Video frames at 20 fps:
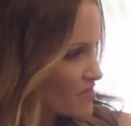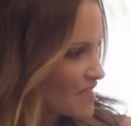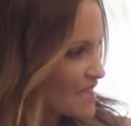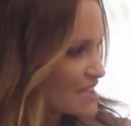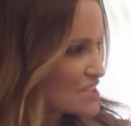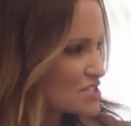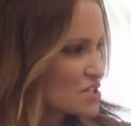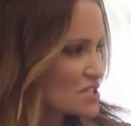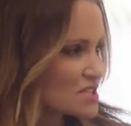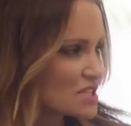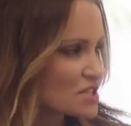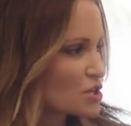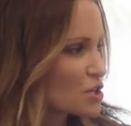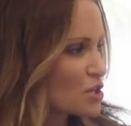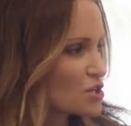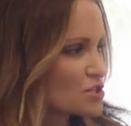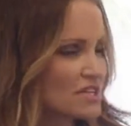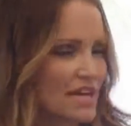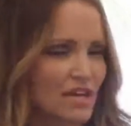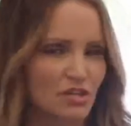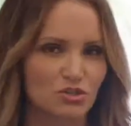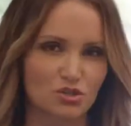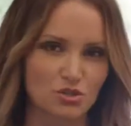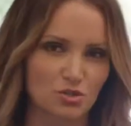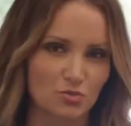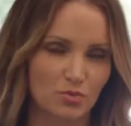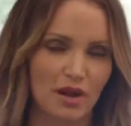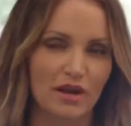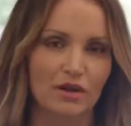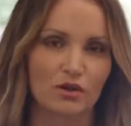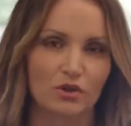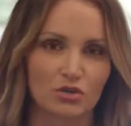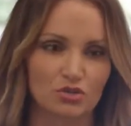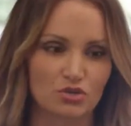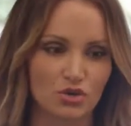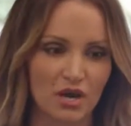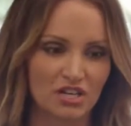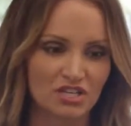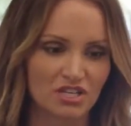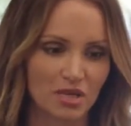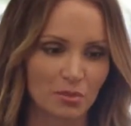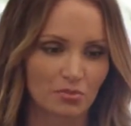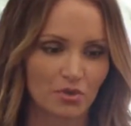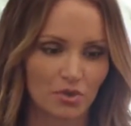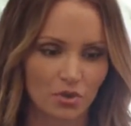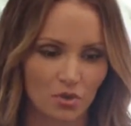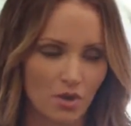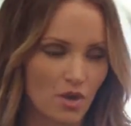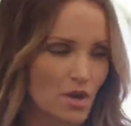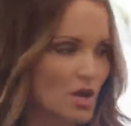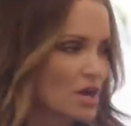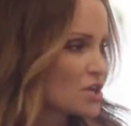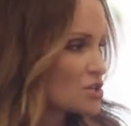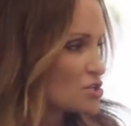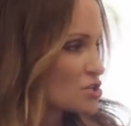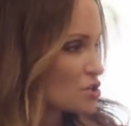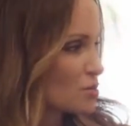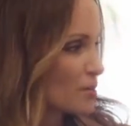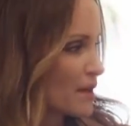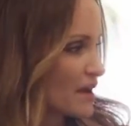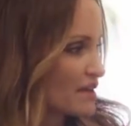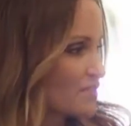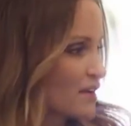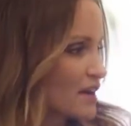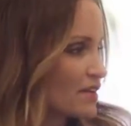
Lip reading: is just a good texture spray or a dry shampoo. Two of my